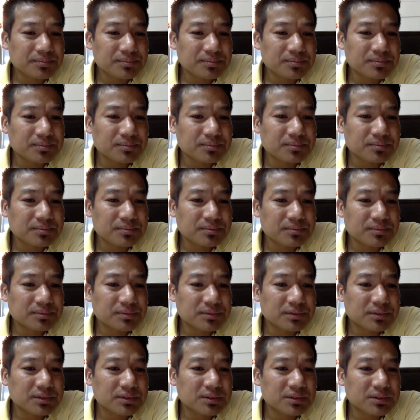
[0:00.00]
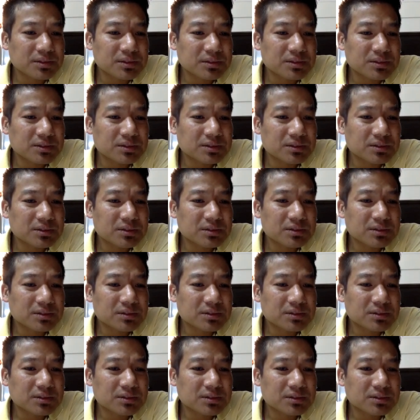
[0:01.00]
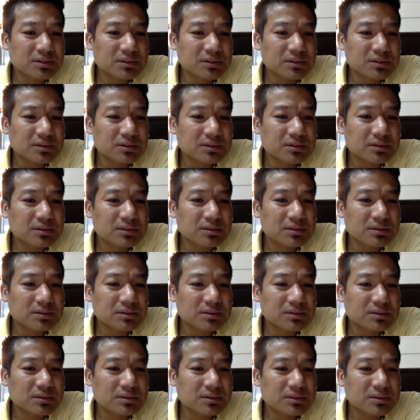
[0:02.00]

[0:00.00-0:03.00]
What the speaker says: The person shown says nothing.